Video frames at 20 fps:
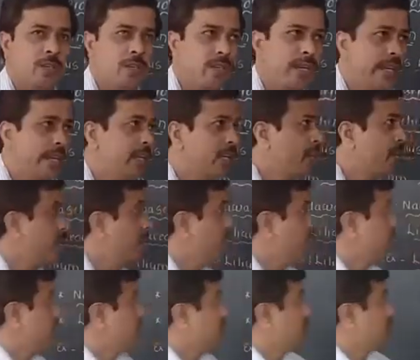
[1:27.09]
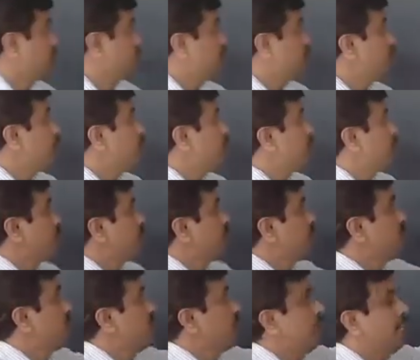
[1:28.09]
Okay, so this
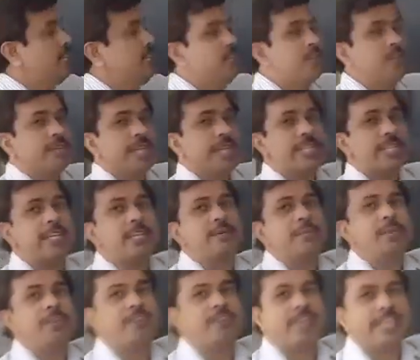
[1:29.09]
process is known as the double